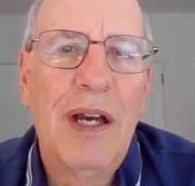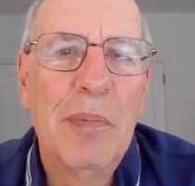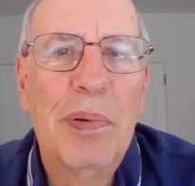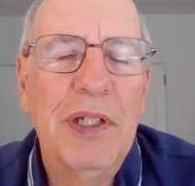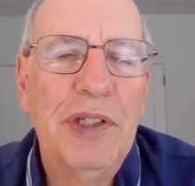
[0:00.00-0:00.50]

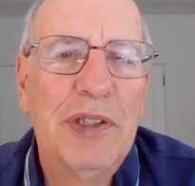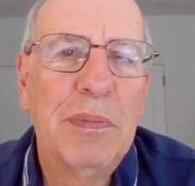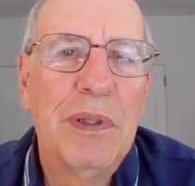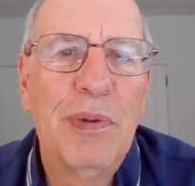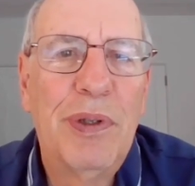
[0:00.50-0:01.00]
I'm pleased
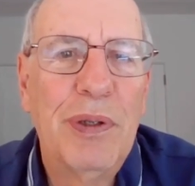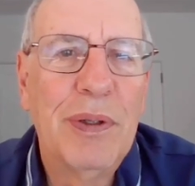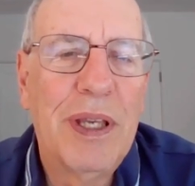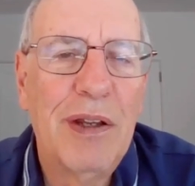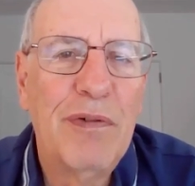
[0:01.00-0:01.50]
to be with you
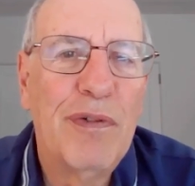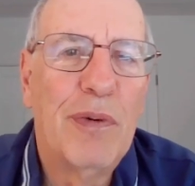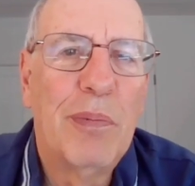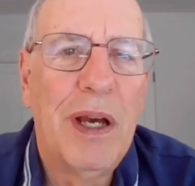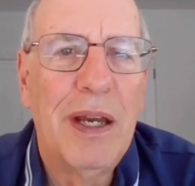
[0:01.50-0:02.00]
again
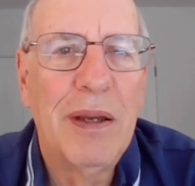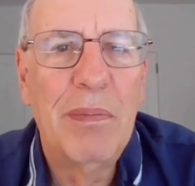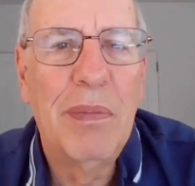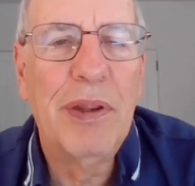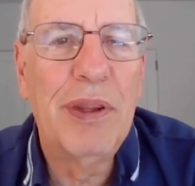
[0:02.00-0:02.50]
for my
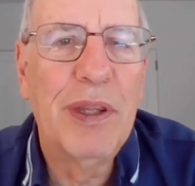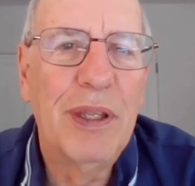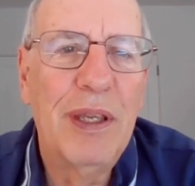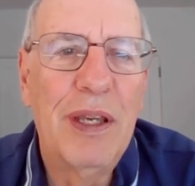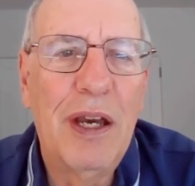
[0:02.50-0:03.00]

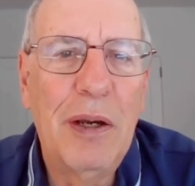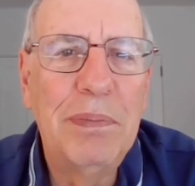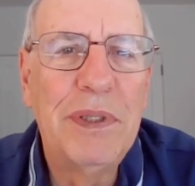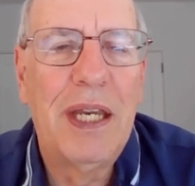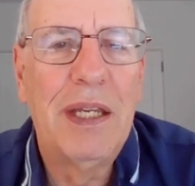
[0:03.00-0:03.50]
monthly
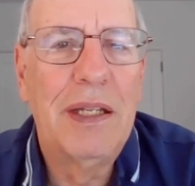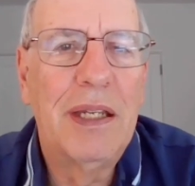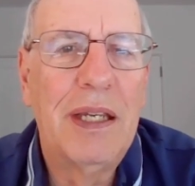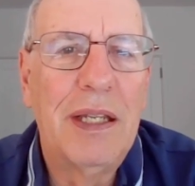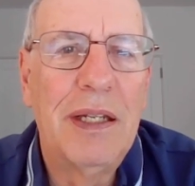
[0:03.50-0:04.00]
update.
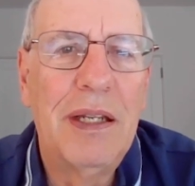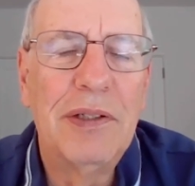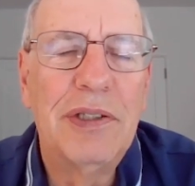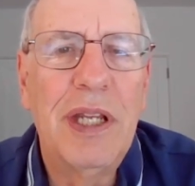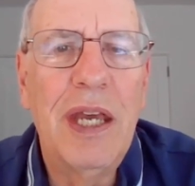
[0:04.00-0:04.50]
And
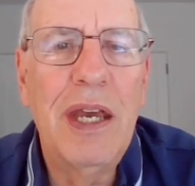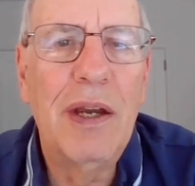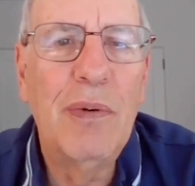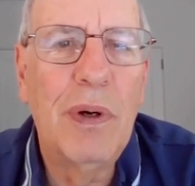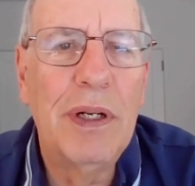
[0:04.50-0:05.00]
today
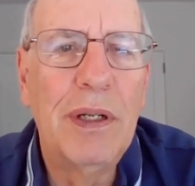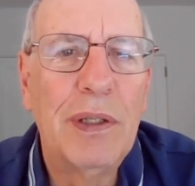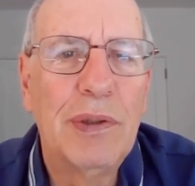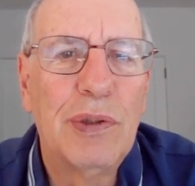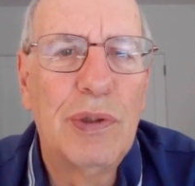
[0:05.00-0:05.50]
I want
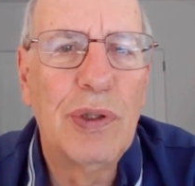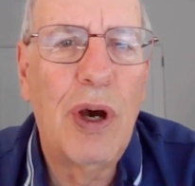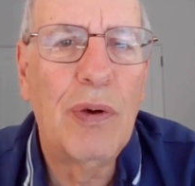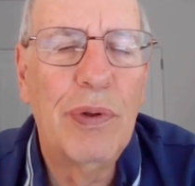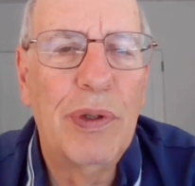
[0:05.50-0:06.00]
to
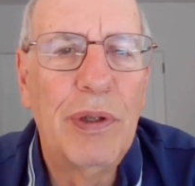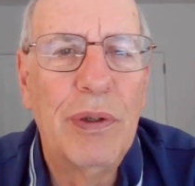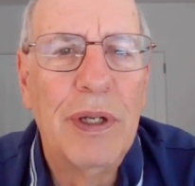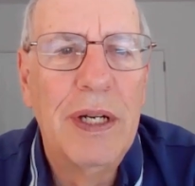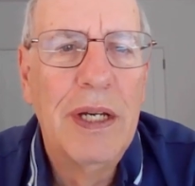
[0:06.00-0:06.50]
talk with
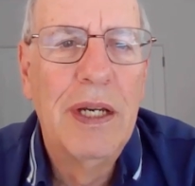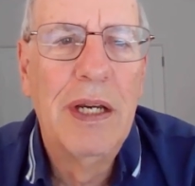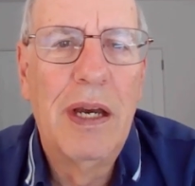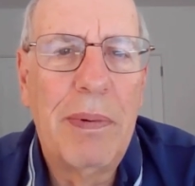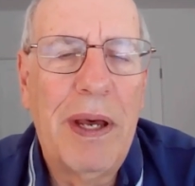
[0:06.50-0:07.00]
you
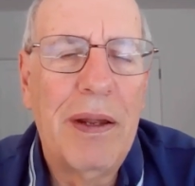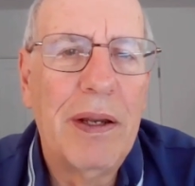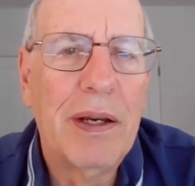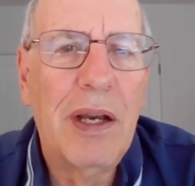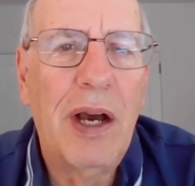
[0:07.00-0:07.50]

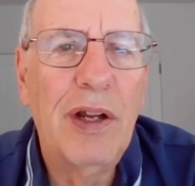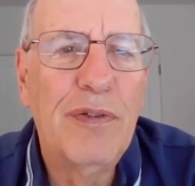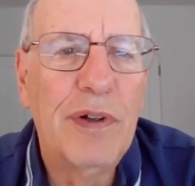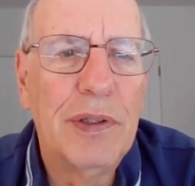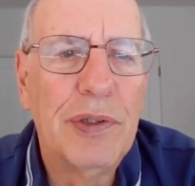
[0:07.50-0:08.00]
about a
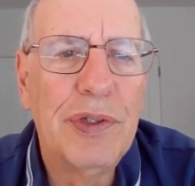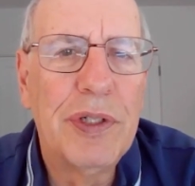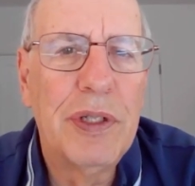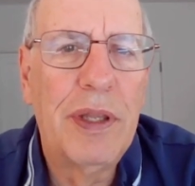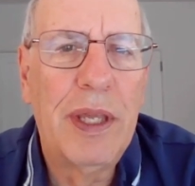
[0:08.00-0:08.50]

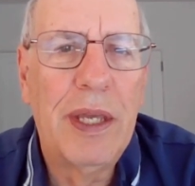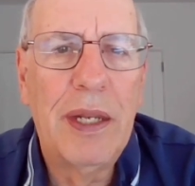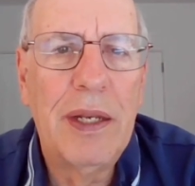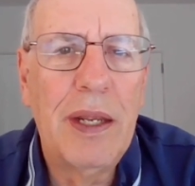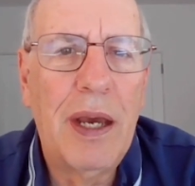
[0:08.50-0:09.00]
conference
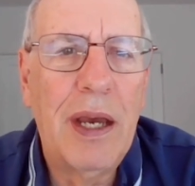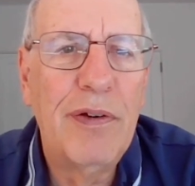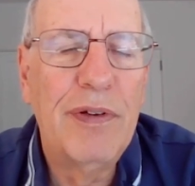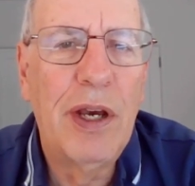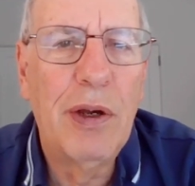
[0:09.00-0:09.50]
that
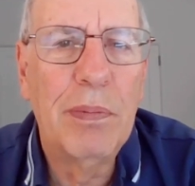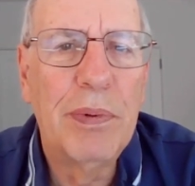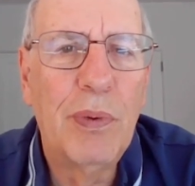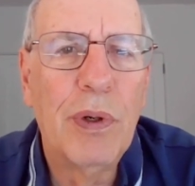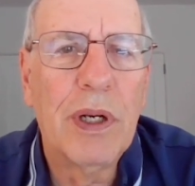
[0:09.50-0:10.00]
I've helped
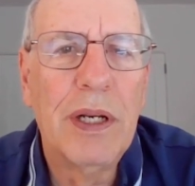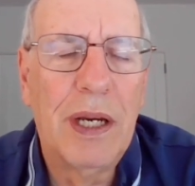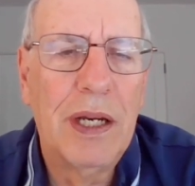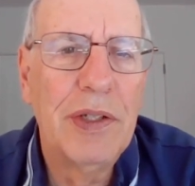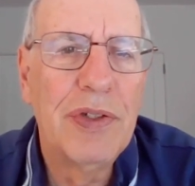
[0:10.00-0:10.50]

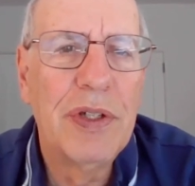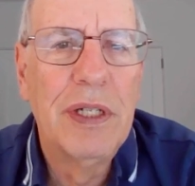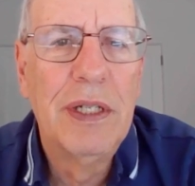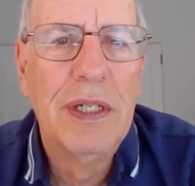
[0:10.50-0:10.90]
organize